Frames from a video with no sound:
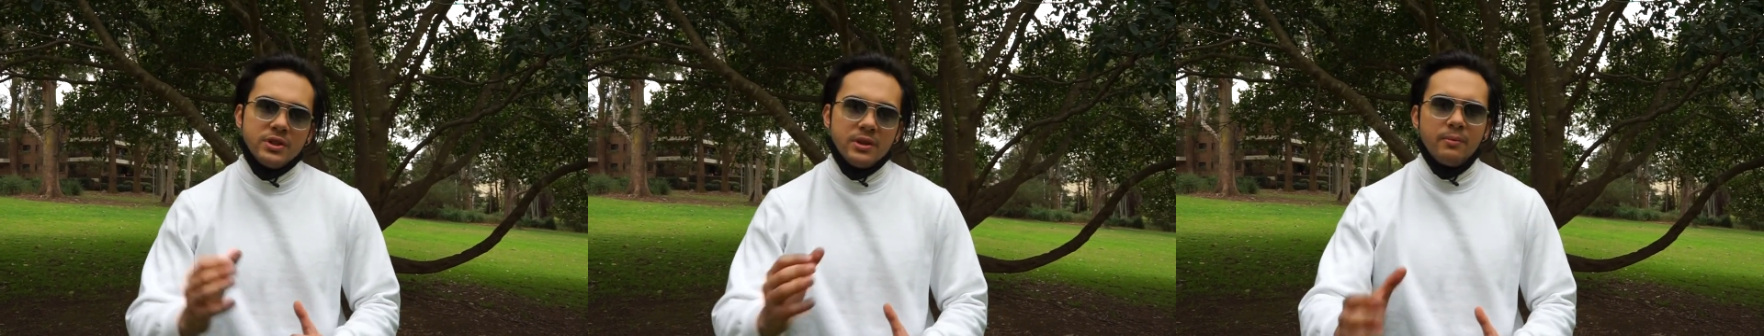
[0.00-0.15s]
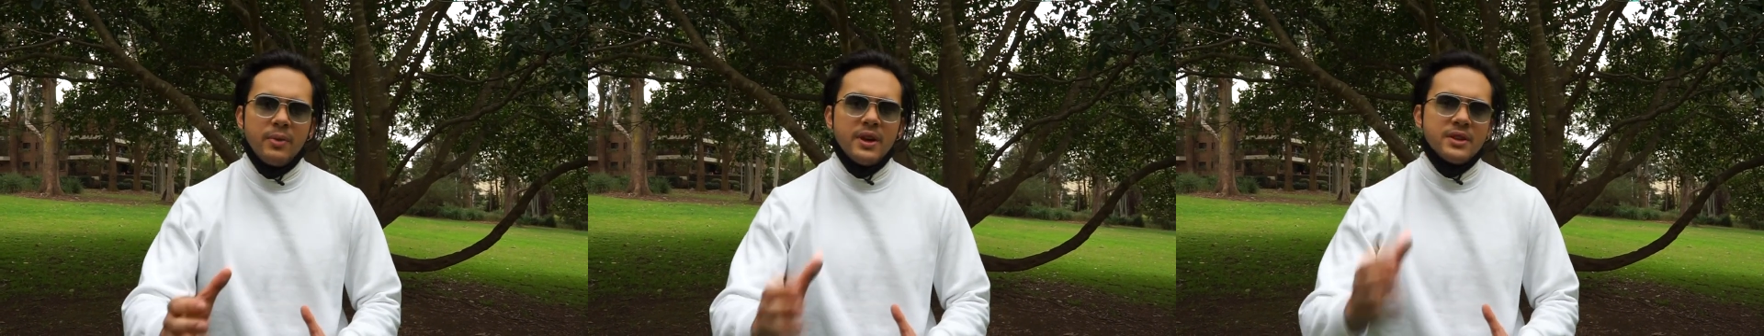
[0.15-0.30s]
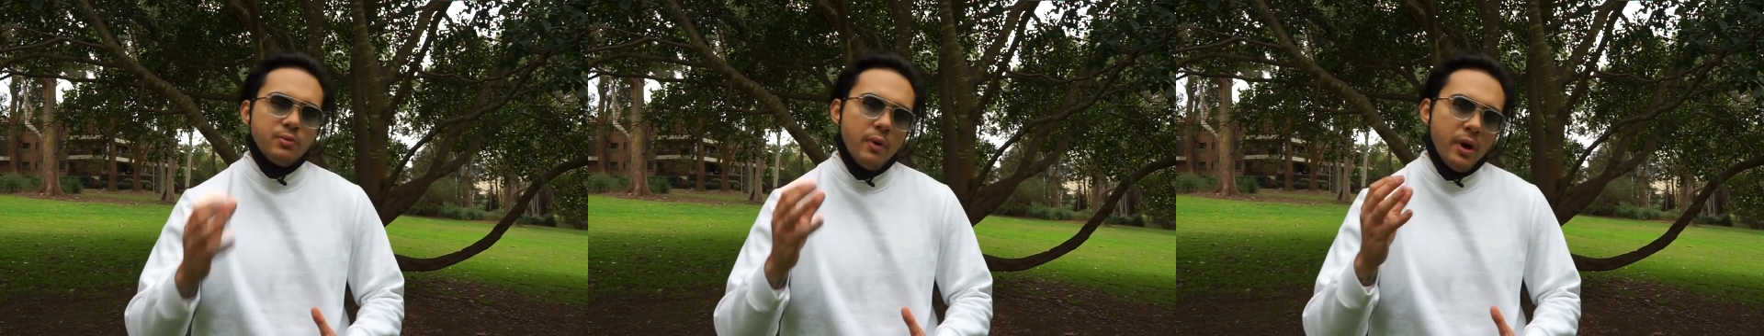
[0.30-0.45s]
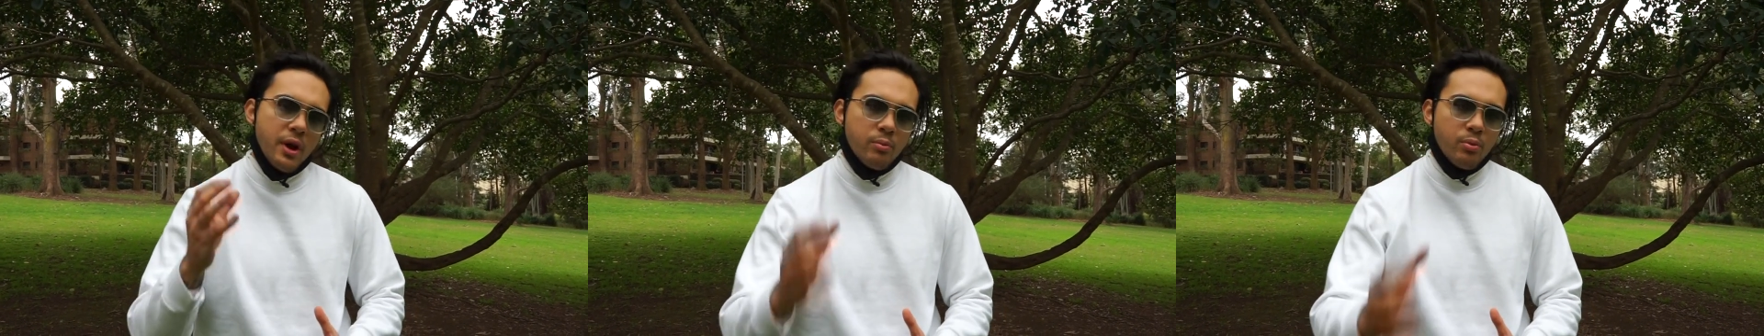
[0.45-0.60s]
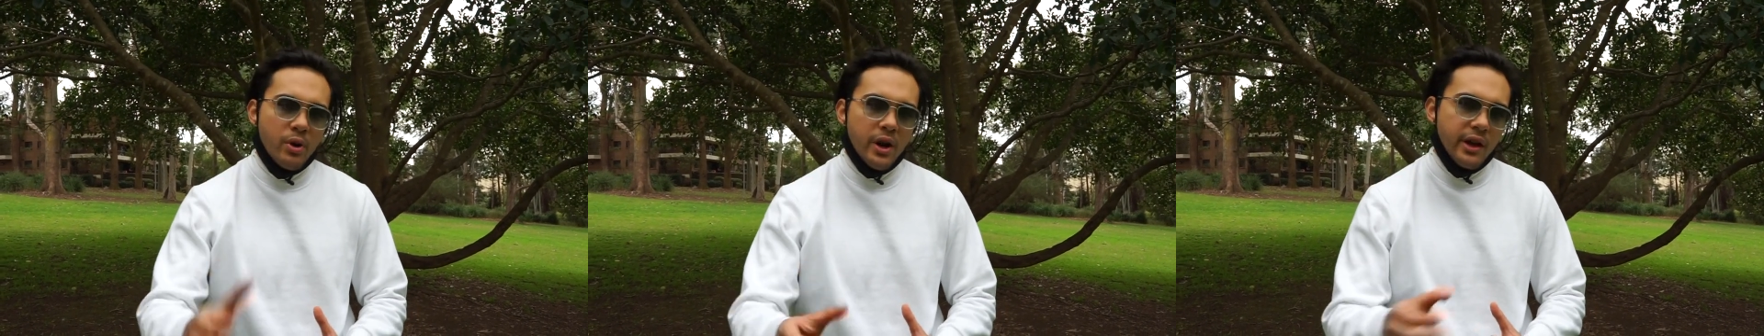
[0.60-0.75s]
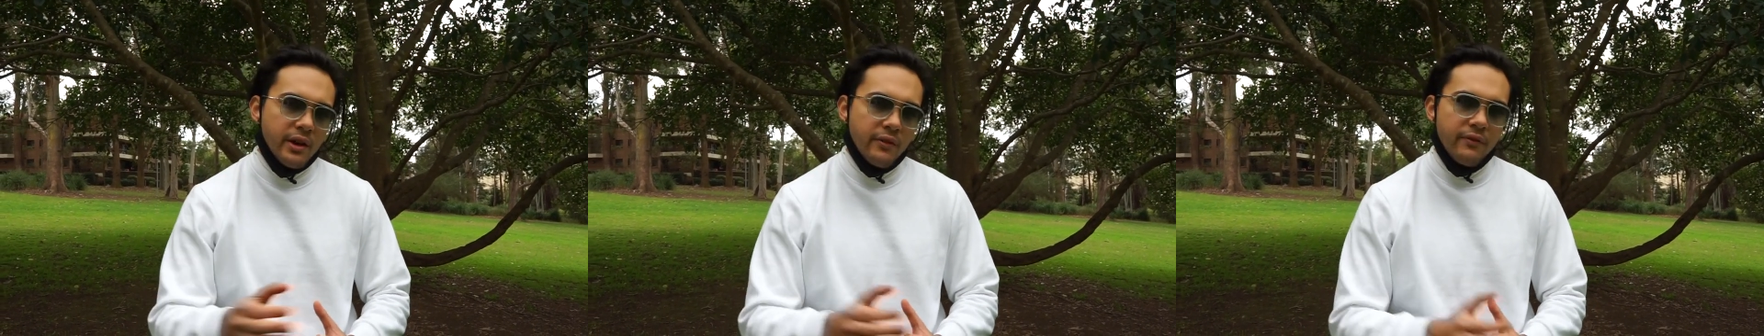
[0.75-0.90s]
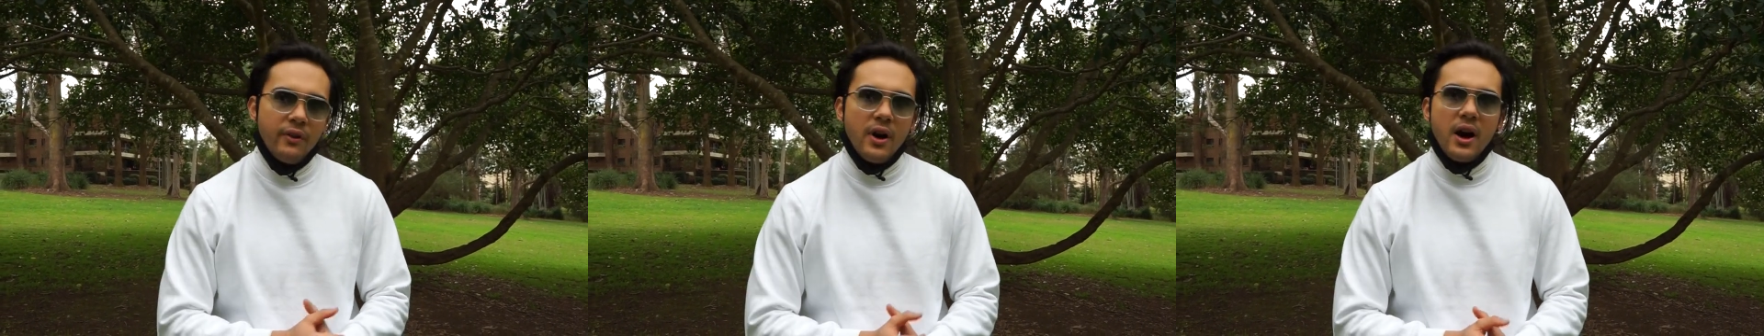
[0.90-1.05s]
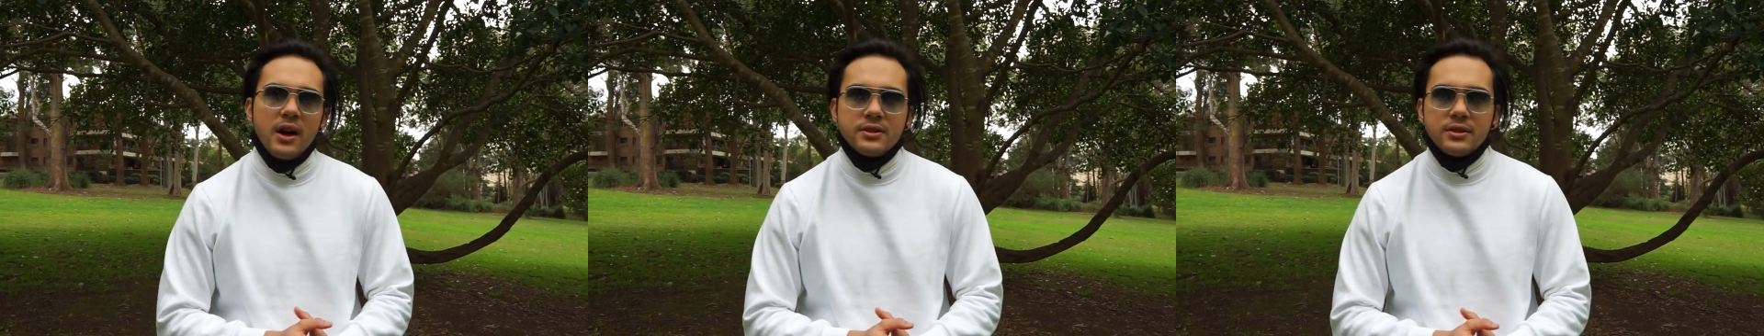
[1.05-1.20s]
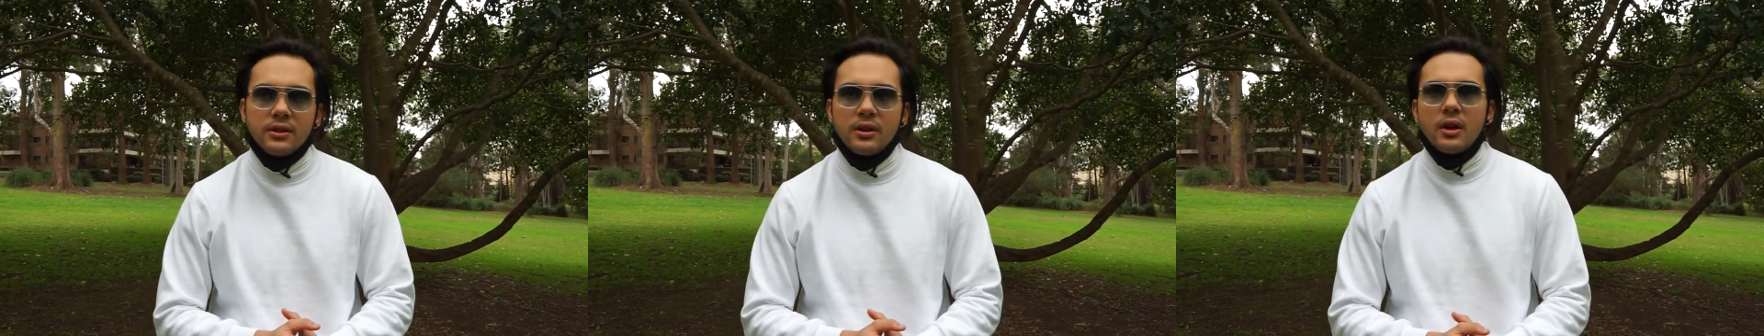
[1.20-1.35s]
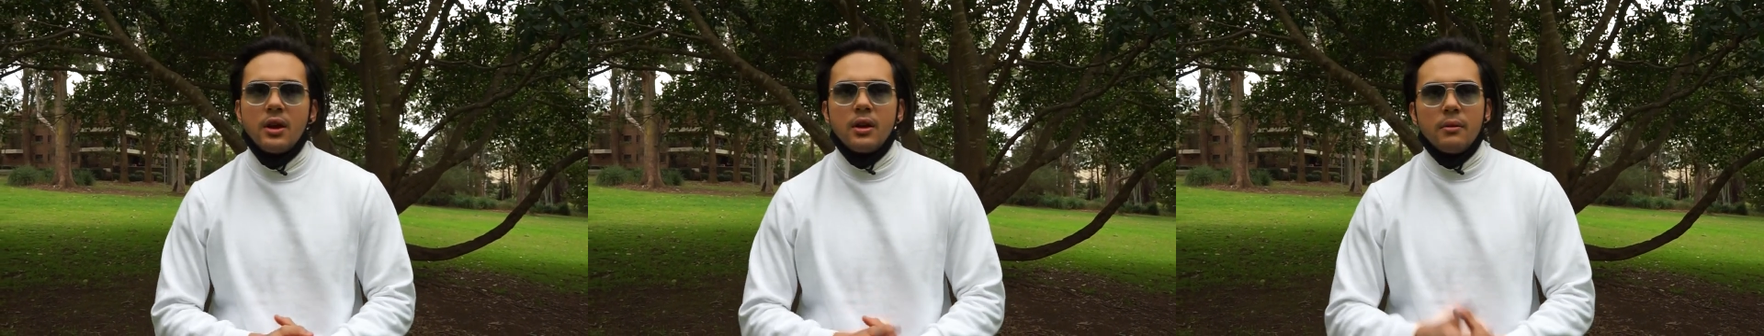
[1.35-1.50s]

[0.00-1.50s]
the best way to break a fast.